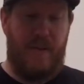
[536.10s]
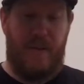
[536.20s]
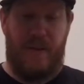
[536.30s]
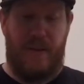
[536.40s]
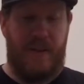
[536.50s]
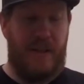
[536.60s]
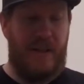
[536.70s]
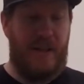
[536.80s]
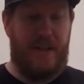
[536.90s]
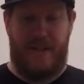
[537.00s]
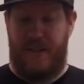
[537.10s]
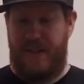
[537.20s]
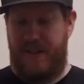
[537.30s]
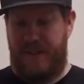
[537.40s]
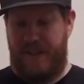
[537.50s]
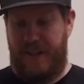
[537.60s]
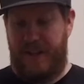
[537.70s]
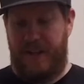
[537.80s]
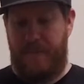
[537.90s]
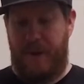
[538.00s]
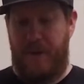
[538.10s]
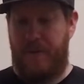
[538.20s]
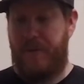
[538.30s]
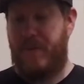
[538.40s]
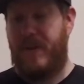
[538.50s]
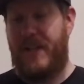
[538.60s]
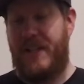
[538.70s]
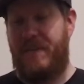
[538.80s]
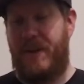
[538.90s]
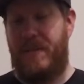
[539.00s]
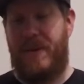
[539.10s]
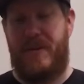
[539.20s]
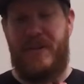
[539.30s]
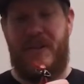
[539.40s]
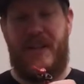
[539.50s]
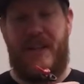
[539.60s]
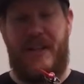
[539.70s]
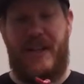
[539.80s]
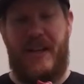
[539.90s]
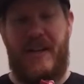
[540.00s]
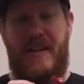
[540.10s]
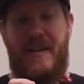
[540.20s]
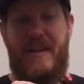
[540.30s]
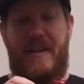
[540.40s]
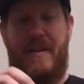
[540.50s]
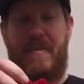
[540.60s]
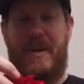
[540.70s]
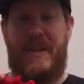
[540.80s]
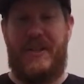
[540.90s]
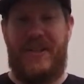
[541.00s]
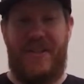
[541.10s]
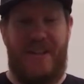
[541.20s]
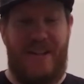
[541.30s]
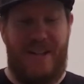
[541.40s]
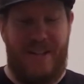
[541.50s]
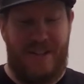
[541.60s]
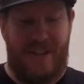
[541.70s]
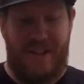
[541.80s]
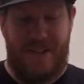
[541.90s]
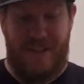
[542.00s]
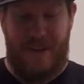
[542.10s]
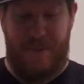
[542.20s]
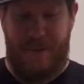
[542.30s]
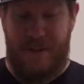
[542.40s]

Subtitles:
Well, there's something, it's like another pole, it's probably a spare pole stuck in here, but it's in its own separate